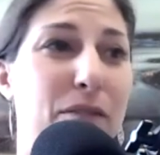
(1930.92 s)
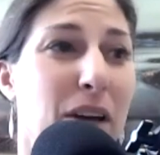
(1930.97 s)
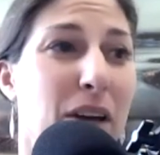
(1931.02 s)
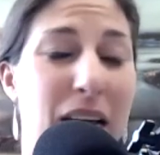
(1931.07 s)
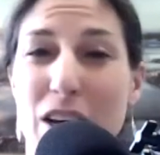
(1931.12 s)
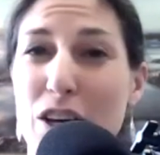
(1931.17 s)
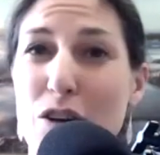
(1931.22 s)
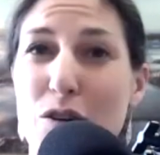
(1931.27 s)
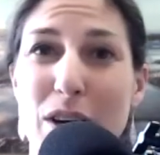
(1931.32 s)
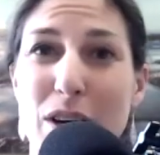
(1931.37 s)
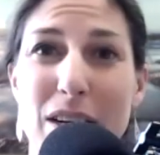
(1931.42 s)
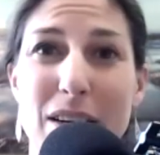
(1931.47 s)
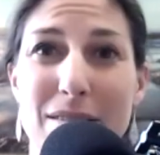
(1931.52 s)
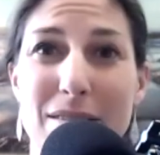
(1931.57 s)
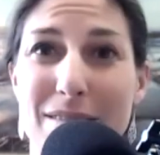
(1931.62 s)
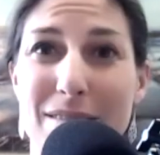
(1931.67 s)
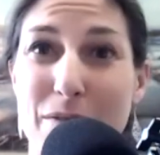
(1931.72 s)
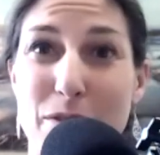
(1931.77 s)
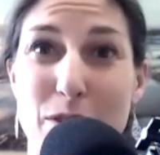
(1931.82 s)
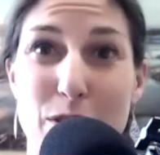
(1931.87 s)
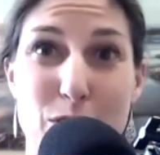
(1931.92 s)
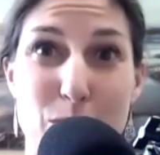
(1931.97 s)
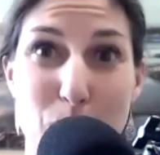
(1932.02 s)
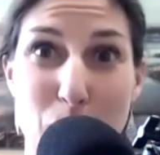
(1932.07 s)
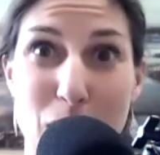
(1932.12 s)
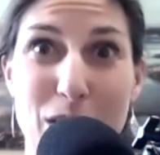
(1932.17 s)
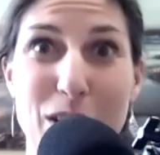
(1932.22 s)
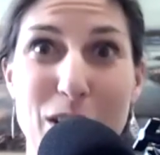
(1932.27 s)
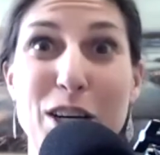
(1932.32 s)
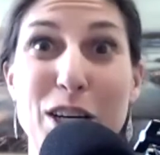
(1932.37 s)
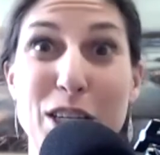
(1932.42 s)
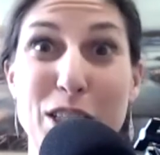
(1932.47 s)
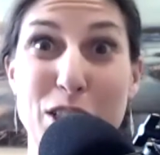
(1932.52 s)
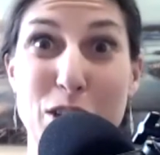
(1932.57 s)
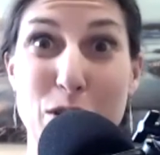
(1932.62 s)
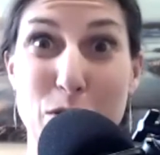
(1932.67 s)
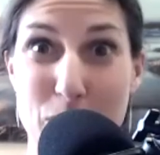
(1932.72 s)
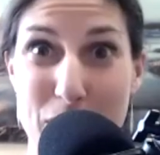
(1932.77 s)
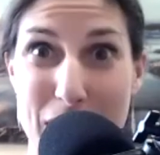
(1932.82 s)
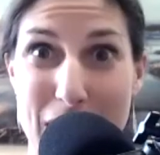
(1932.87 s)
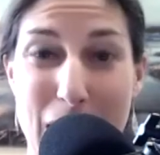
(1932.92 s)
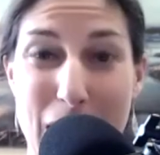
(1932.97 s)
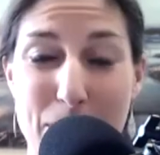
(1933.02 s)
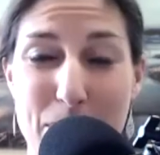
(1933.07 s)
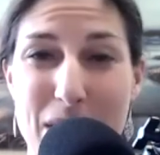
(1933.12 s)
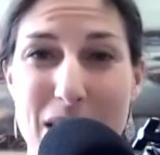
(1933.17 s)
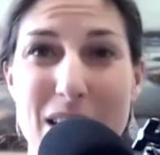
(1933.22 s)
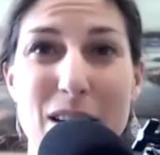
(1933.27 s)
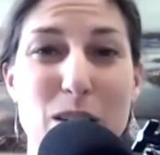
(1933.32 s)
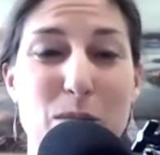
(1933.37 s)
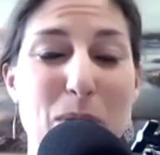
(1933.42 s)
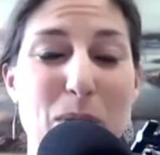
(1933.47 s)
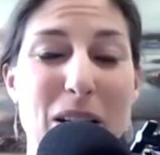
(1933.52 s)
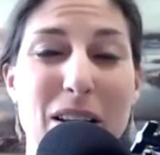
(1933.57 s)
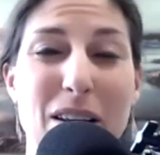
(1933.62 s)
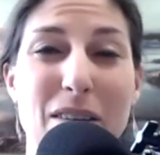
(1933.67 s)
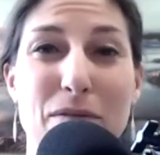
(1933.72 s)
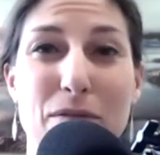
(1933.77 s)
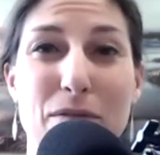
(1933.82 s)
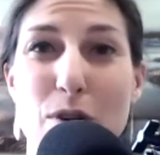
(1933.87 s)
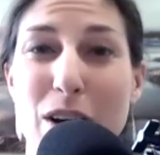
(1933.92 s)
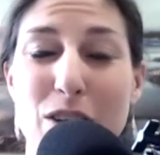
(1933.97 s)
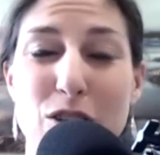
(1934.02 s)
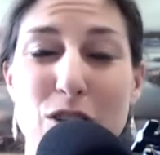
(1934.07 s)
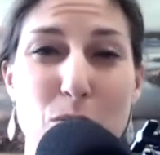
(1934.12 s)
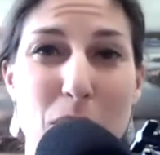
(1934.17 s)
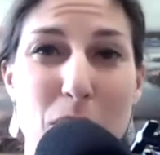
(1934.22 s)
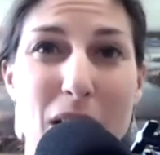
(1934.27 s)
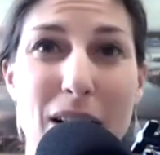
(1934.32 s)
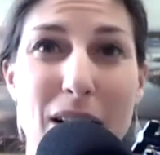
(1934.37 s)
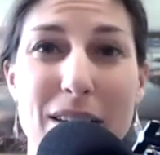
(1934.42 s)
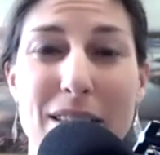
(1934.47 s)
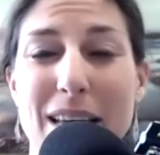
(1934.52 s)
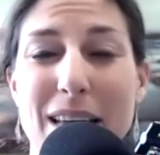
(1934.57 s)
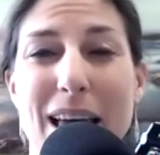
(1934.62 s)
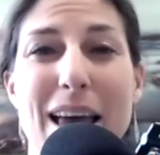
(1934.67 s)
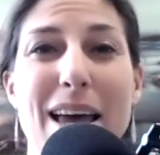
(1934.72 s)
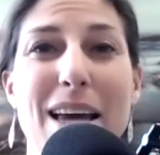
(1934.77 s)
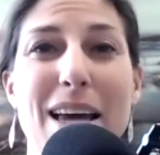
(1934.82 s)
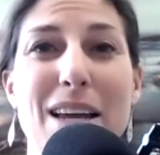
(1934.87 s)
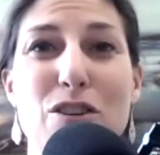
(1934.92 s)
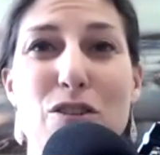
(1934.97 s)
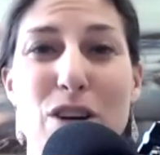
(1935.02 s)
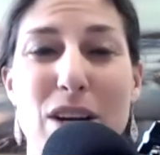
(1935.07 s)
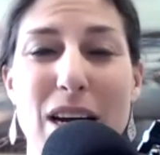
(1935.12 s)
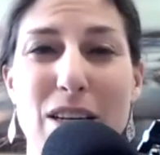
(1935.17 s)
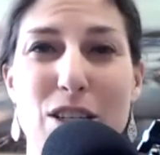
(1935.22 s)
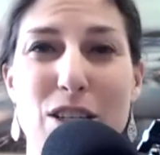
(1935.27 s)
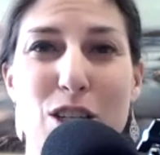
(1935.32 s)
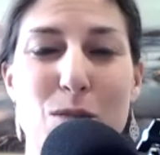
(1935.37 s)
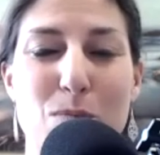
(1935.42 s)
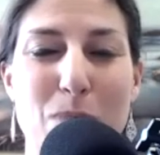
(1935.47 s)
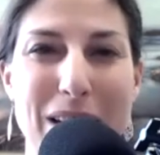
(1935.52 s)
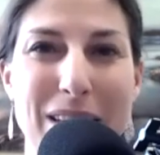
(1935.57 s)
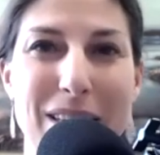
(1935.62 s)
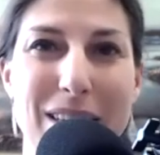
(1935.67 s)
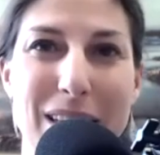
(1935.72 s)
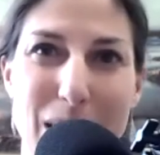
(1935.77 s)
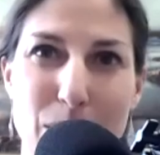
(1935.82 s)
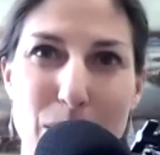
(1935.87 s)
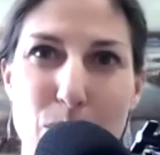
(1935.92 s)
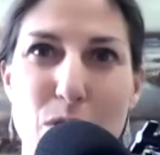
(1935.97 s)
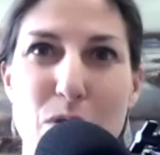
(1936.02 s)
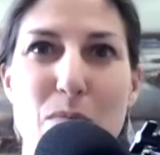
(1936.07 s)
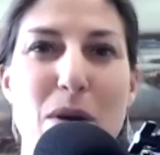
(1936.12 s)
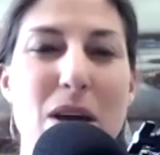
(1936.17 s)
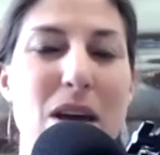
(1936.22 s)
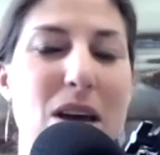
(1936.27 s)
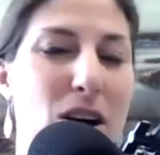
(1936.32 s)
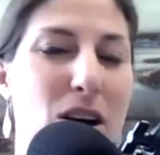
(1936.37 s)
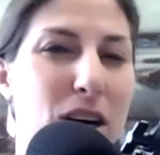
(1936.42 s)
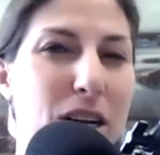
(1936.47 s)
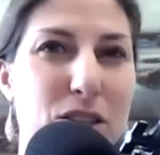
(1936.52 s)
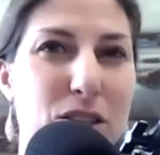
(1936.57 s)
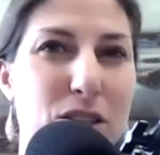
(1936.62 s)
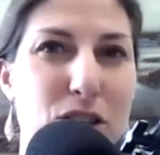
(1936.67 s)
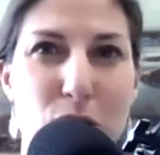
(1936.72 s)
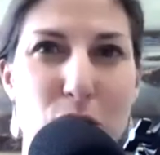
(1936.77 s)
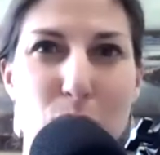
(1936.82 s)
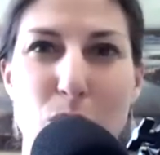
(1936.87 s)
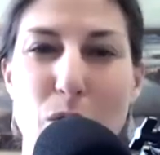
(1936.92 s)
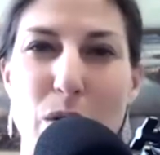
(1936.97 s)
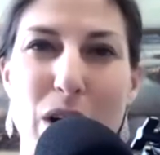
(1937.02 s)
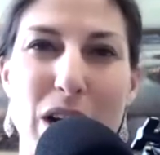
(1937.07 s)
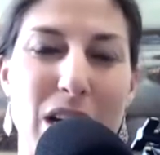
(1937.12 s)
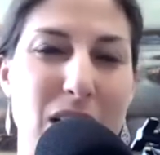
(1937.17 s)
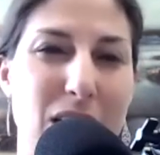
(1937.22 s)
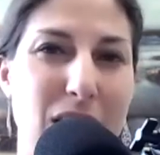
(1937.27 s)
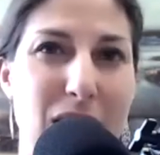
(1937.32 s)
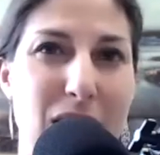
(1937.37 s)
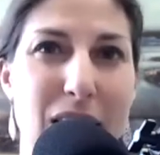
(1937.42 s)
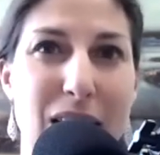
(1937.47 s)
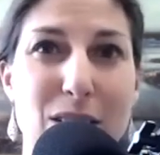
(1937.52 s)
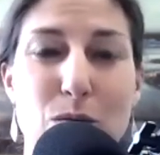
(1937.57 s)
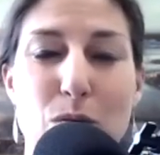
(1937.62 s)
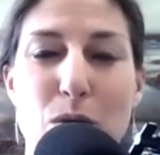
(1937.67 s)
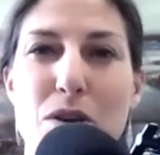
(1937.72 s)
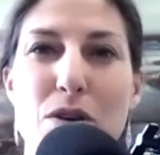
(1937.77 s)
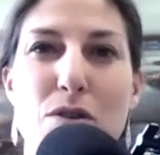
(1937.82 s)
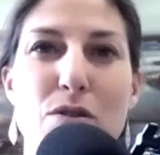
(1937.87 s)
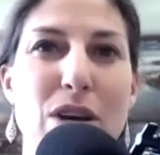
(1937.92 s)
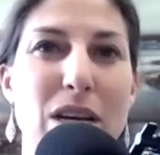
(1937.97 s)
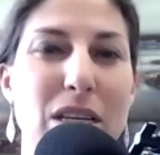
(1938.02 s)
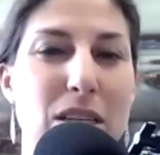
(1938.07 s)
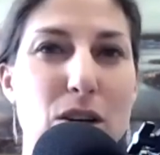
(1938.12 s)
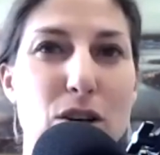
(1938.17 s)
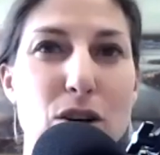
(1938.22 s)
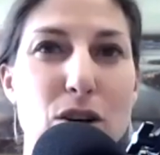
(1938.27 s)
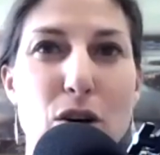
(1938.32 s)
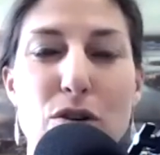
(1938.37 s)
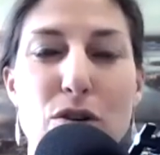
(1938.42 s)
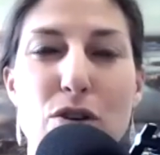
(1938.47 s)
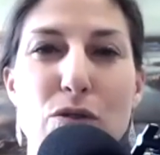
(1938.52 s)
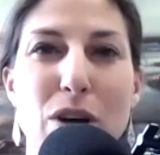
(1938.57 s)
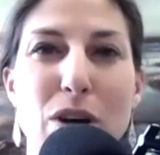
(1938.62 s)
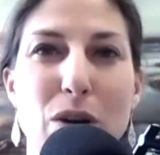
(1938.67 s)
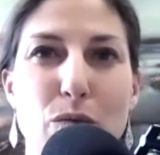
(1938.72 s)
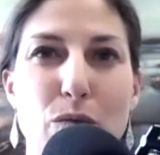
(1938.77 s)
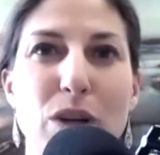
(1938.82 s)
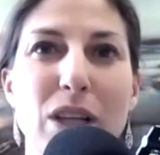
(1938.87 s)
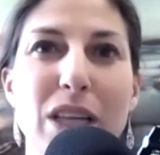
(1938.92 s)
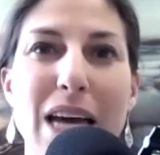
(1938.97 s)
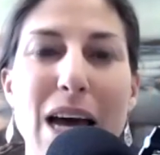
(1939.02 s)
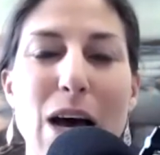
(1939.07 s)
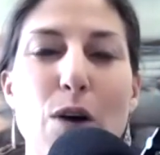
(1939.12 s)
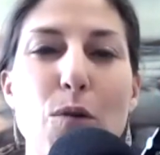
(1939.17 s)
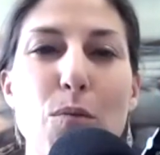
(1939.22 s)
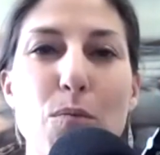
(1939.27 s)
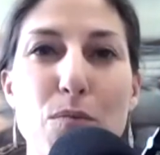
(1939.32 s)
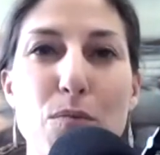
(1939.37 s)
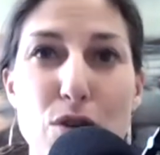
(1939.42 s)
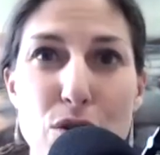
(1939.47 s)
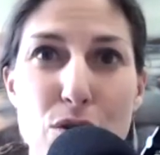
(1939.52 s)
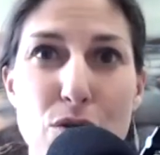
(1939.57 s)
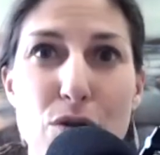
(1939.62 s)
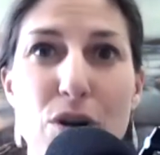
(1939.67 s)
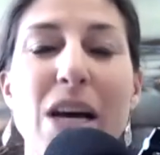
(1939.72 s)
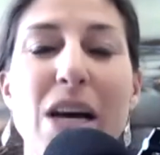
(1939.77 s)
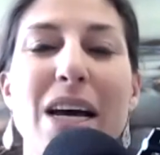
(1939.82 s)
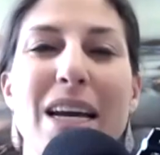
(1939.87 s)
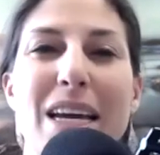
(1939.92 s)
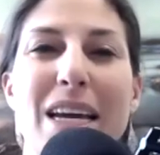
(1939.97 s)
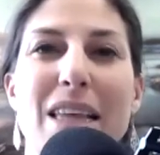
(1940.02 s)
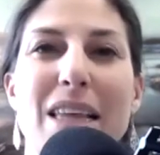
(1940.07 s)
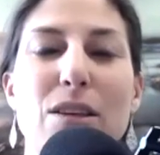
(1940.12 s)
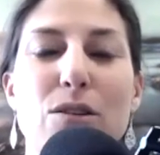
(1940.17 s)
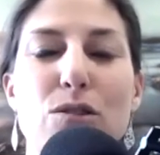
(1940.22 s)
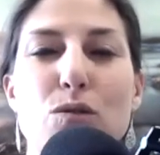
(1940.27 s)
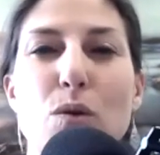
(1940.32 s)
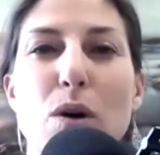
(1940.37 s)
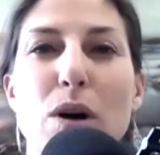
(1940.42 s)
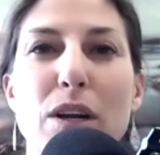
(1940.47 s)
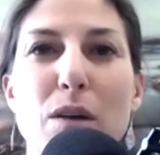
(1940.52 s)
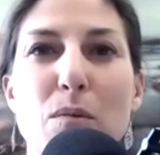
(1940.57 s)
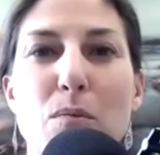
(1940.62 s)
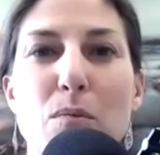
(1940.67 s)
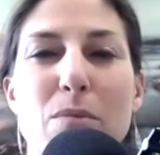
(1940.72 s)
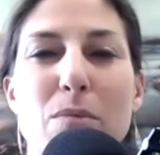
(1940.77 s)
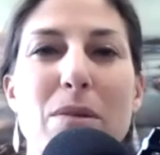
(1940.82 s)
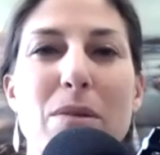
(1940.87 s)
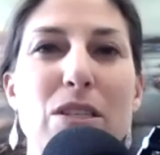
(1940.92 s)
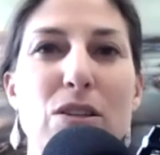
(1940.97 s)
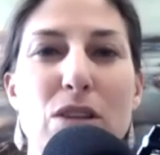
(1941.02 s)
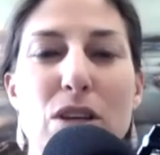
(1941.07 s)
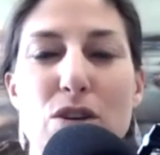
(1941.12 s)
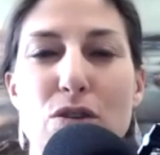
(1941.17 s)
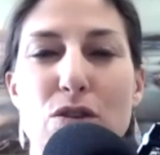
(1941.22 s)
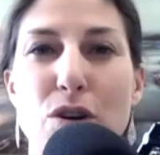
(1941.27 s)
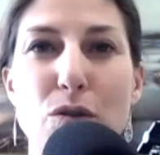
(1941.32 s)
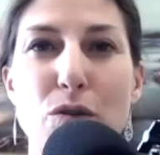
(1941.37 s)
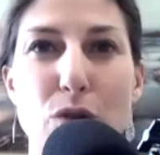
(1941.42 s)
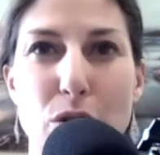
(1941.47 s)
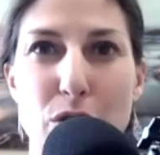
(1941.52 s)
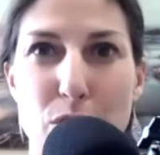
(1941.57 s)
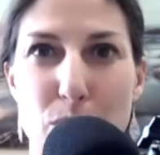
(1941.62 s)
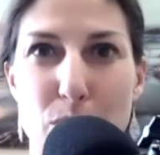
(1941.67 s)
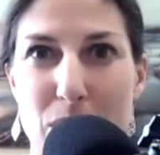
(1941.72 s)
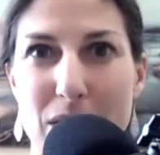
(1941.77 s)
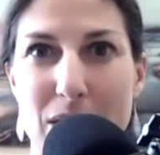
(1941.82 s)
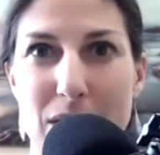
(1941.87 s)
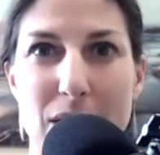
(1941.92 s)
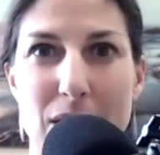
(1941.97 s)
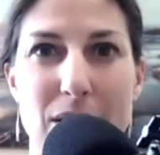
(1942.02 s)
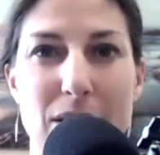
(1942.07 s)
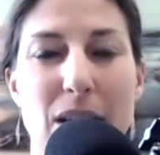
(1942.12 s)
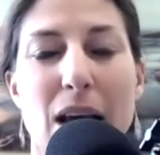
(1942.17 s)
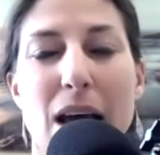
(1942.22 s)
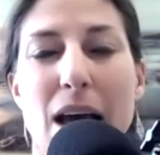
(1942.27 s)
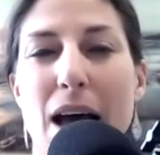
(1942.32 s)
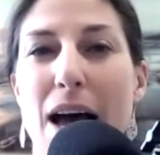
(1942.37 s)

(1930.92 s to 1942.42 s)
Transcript: you can if you're smart do vip spend a few extra bucks and you can actually spend time with me on zoom where i can connect with you get to know you and really help you get those quality appointments so that you can grow your business